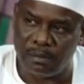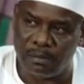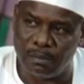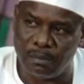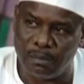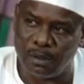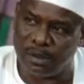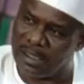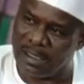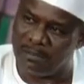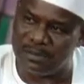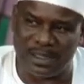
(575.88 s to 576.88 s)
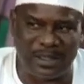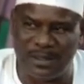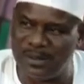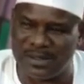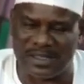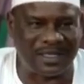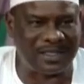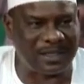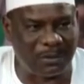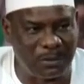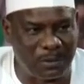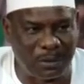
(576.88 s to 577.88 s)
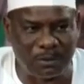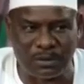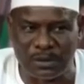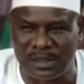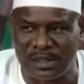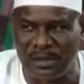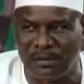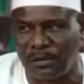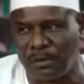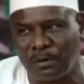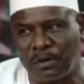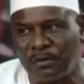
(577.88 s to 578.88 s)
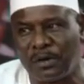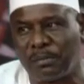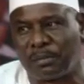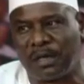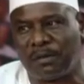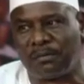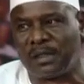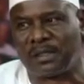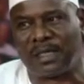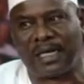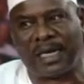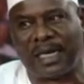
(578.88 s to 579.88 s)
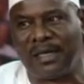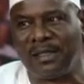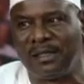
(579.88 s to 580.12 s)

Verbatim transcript: But I'm telling you, Charles, I won't come to the TV or even in sure. private lie.